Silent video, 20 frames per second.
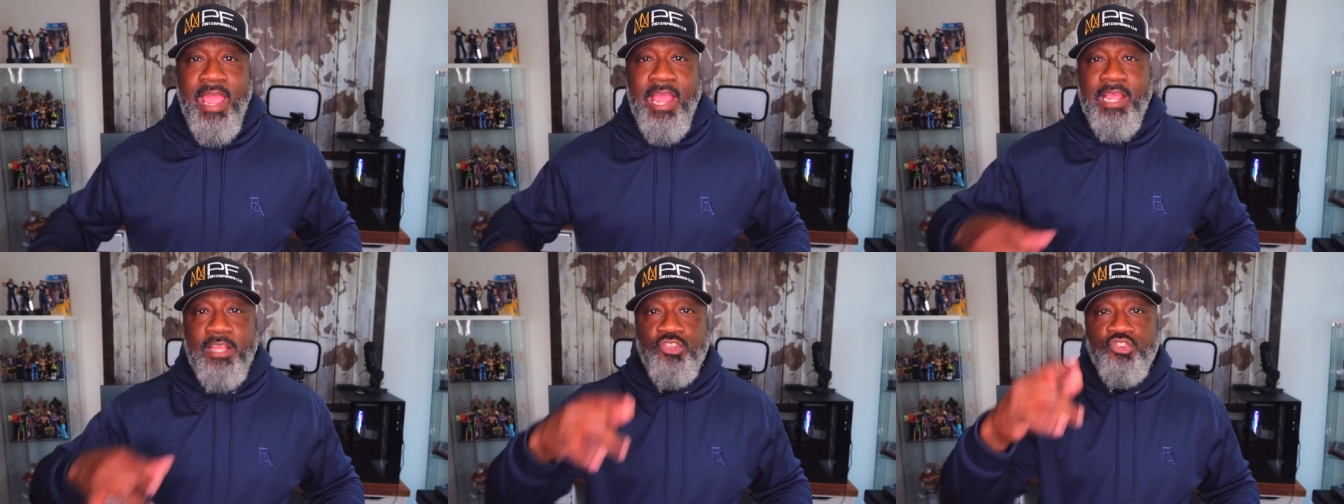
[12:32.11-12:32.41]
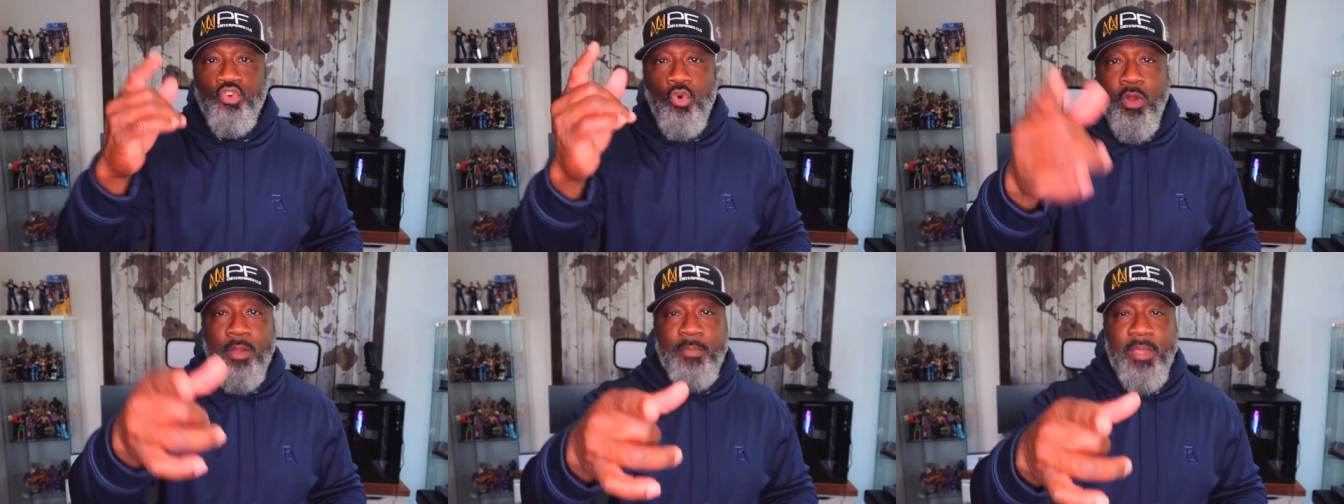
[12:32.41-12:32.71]
Hey,
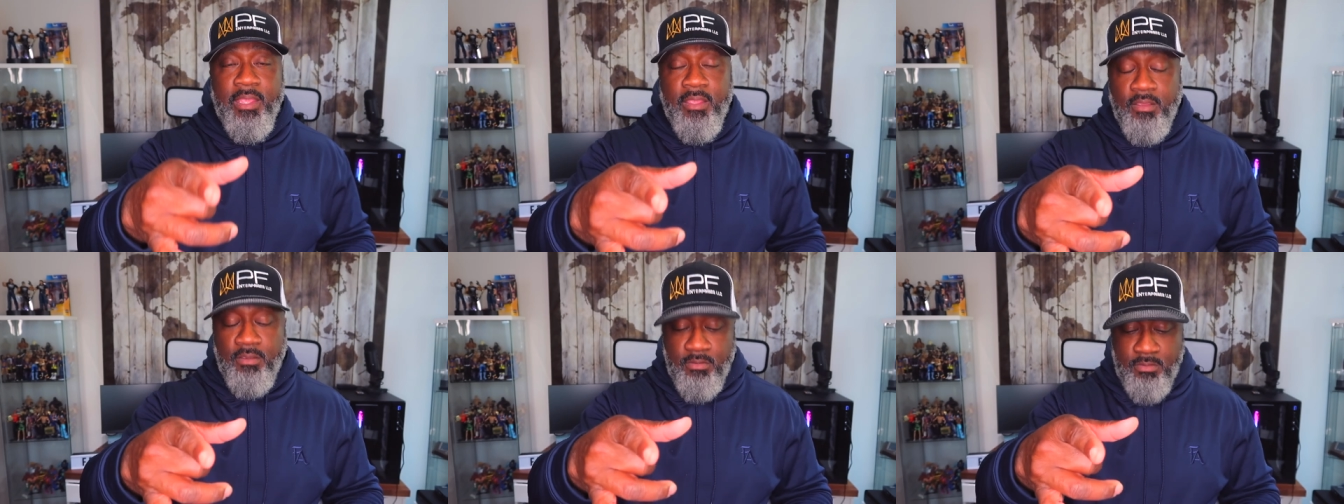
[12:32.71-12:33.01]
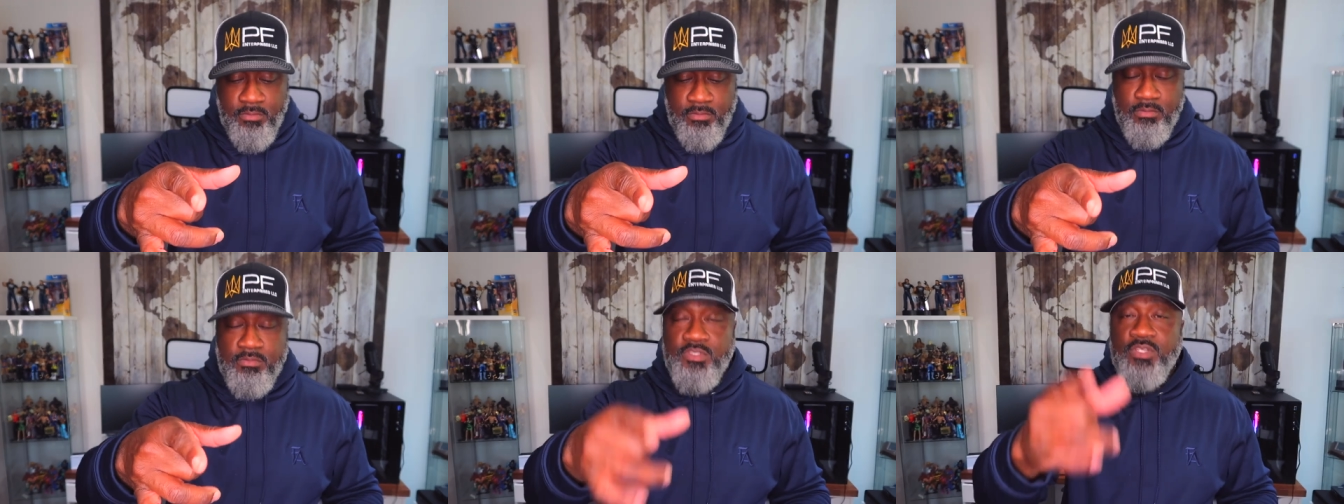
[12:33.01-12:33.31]
join me,
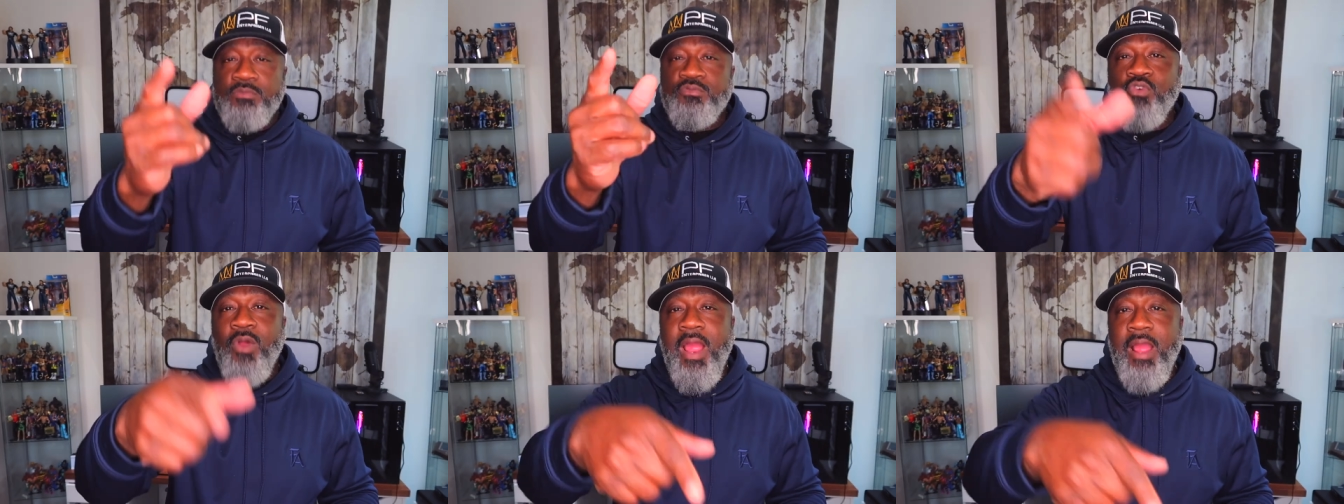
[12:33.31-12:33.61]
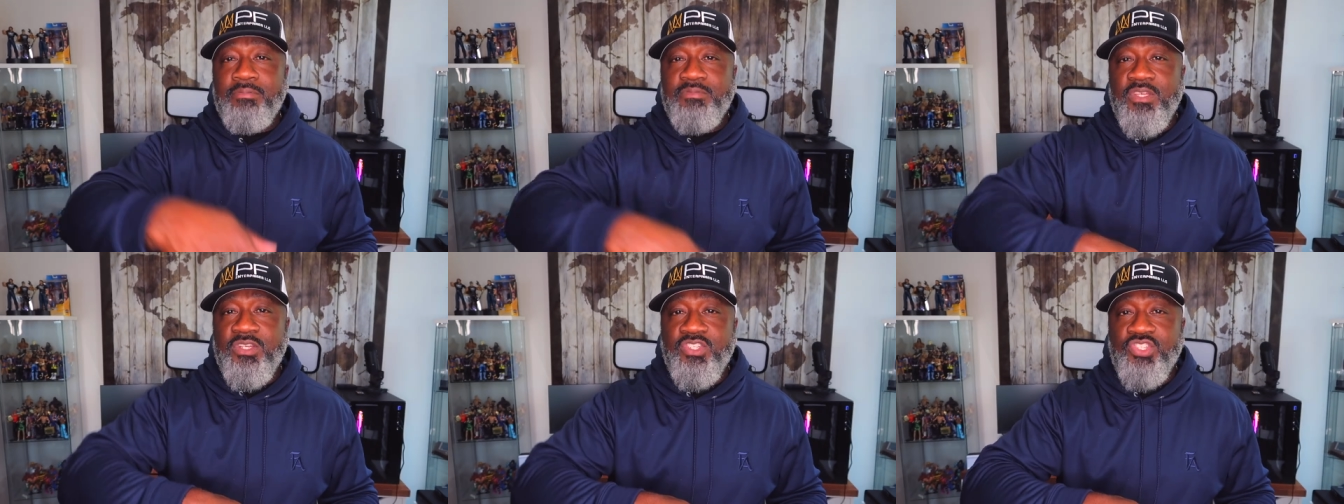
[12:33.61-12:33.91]

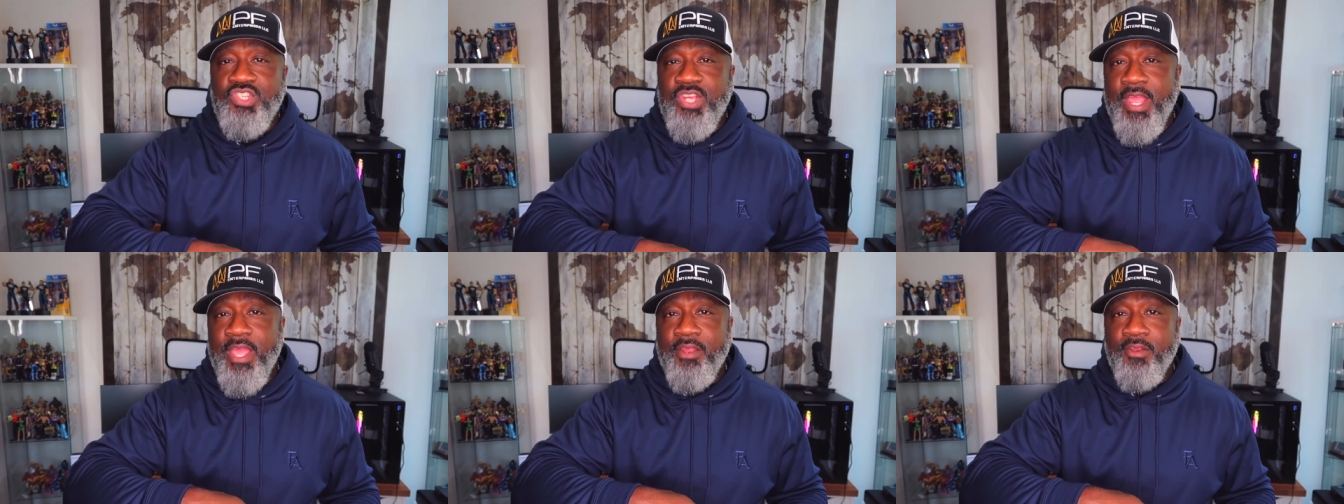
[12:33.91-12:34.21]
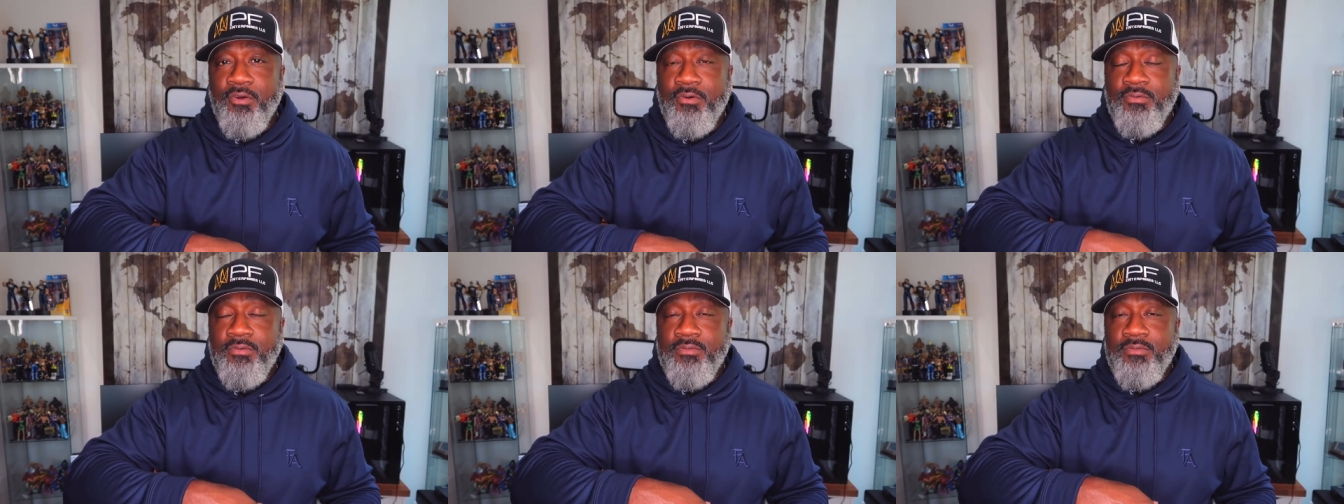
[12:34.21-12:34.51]
subscribe to this
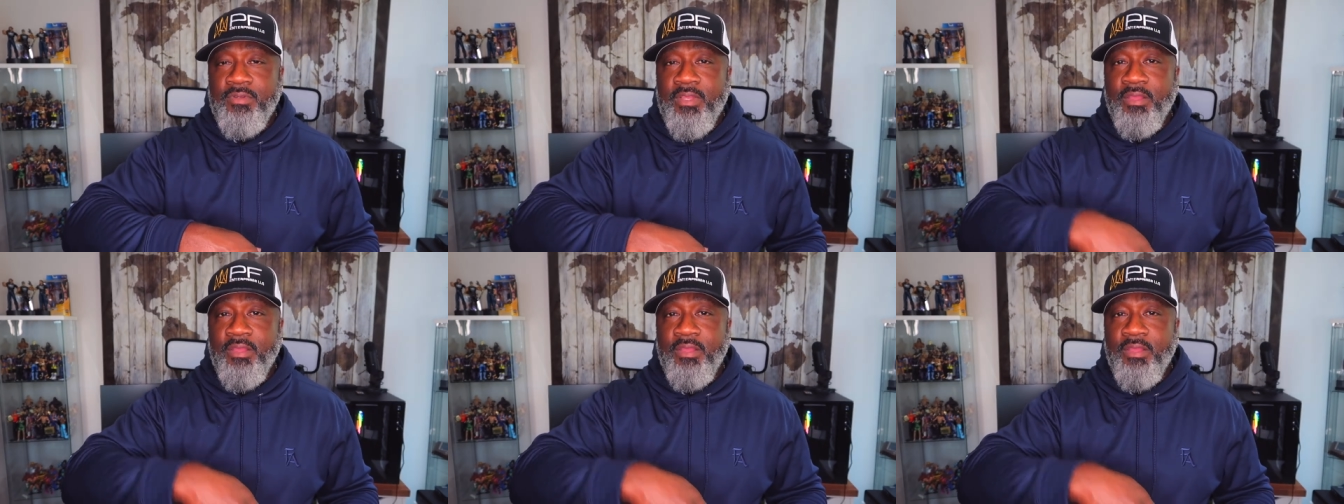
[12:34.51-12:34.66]
channel,